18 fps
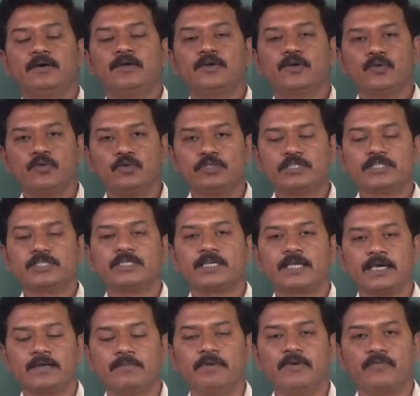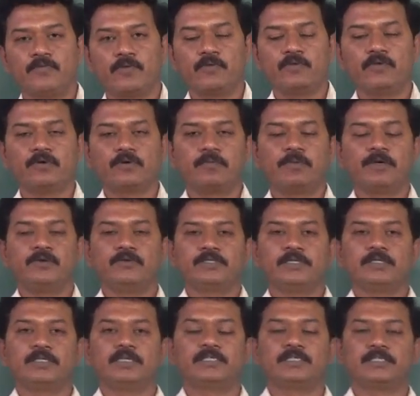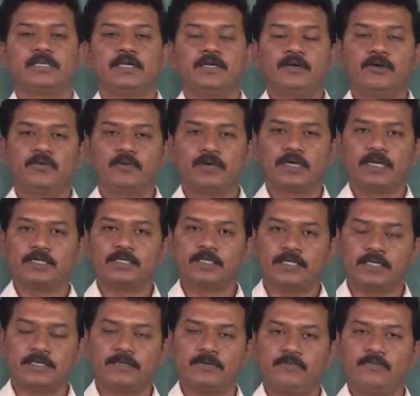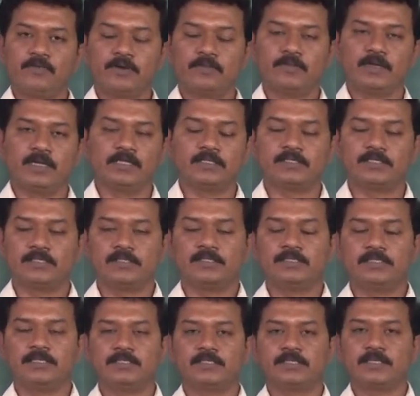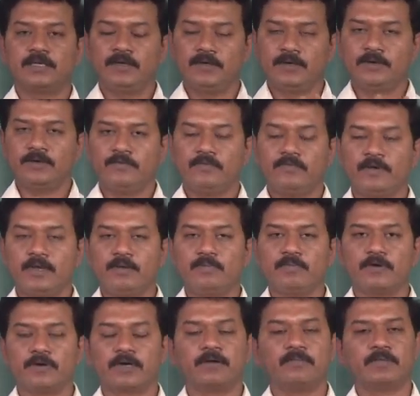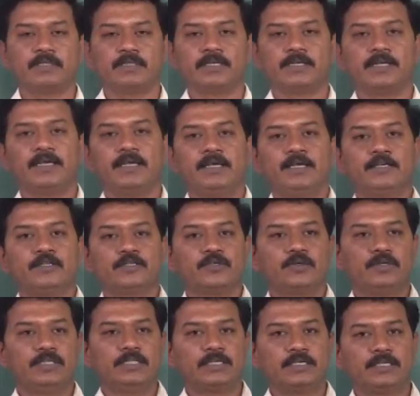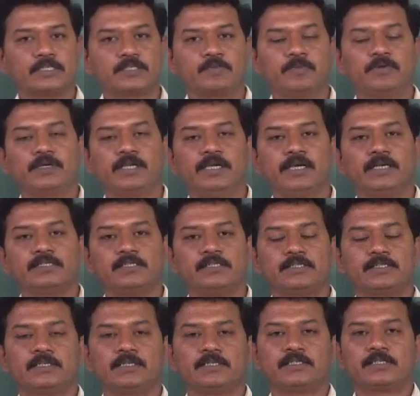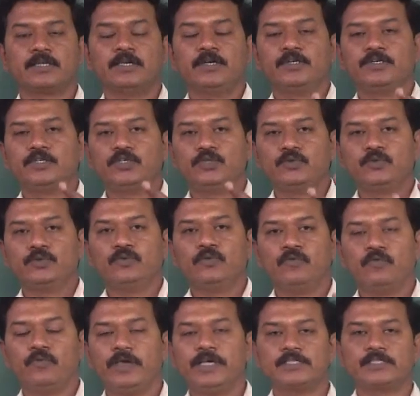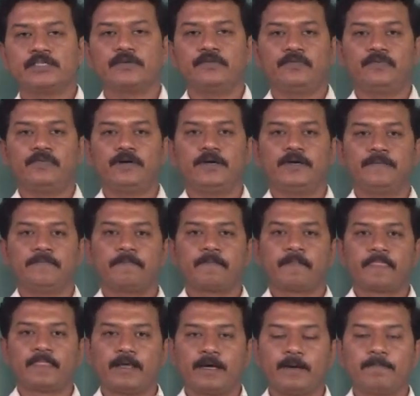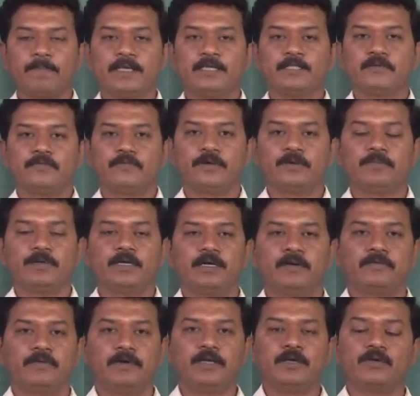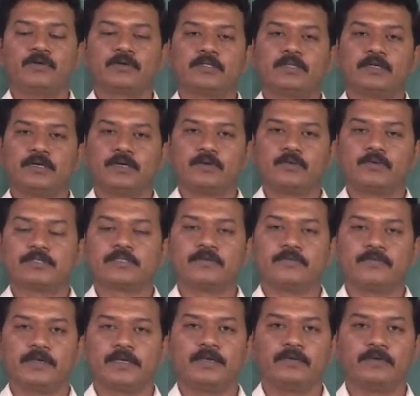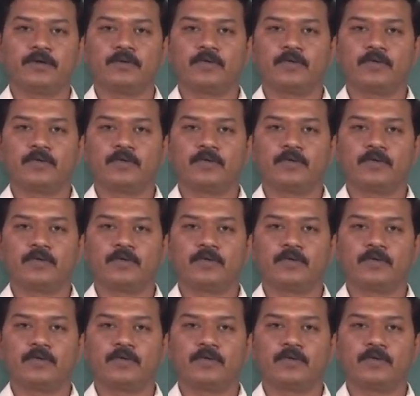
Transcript: roots can be found out by using this quadratic formula. This is very important method. So in the textbook he has discussed two ways of applying the formula and finding out the roots of a given